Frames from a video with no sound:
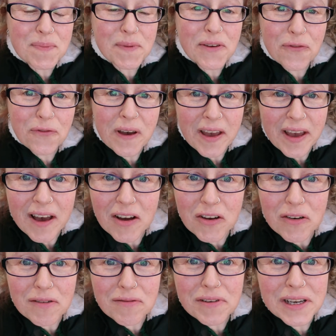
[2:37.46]
to be fair, I
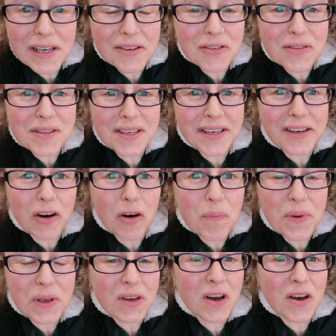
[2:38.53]
got a really good deal
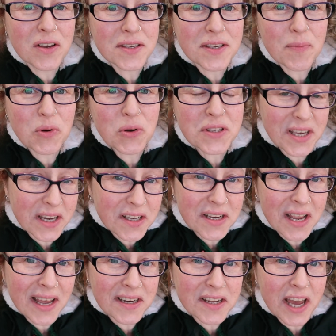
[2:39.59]
because I bought a
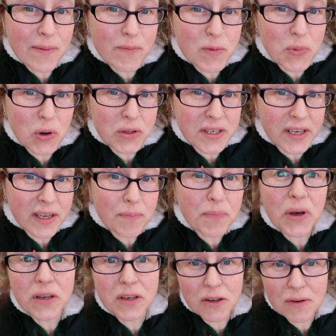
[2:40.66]
second-hand camera body,
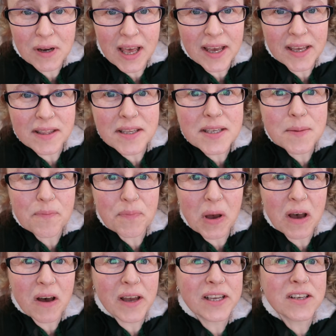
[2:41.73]
but a new lens,
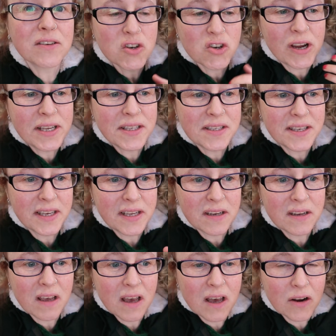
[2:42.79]
but I traded
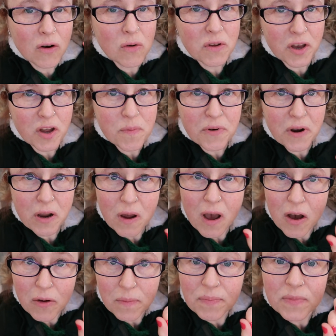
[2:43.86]
in an old GoPro.
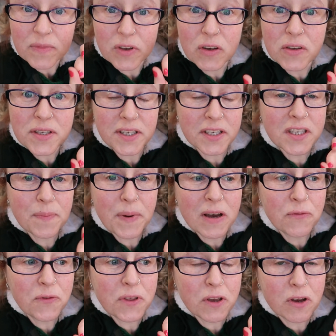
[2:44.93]
Oh, so I got
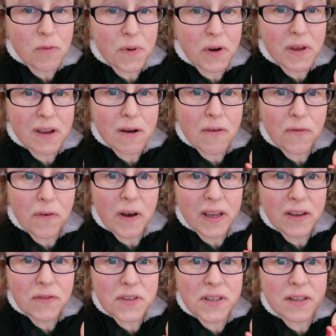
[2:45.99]
£60 for the GoPro Hero
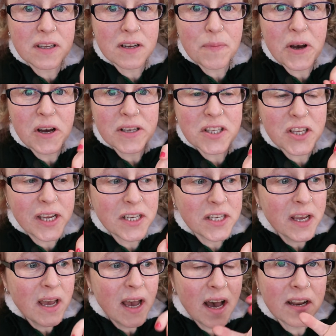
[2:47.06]
5, because I did a part
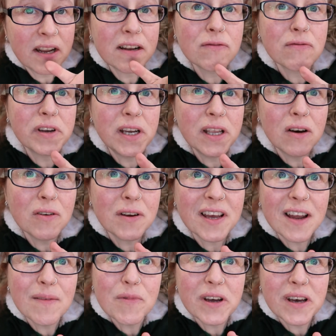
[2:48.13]
exchange, and had a really old
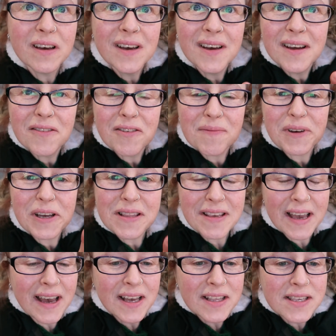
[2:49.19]
camera from my
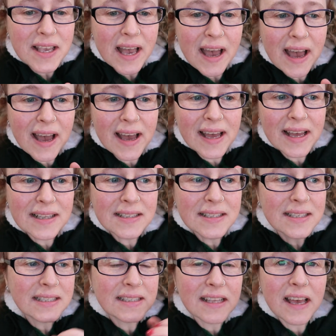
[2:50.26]
dad,
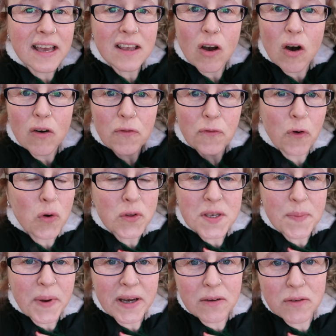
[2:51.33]
and it got
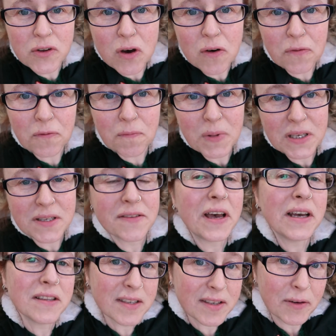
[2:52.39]
£40 off because of
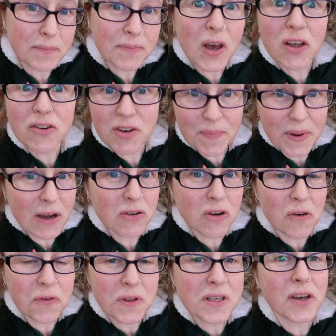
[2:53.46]
that, so £100
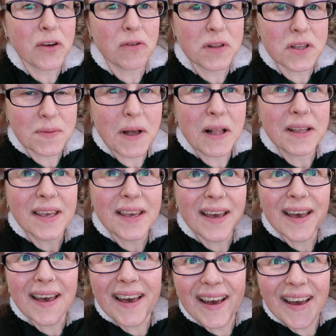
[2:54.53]
off in total as well.
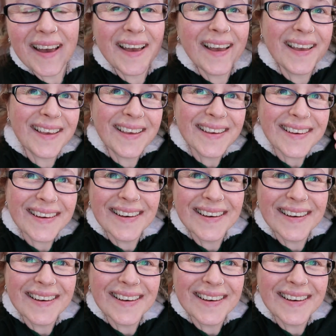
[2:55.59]
Yay!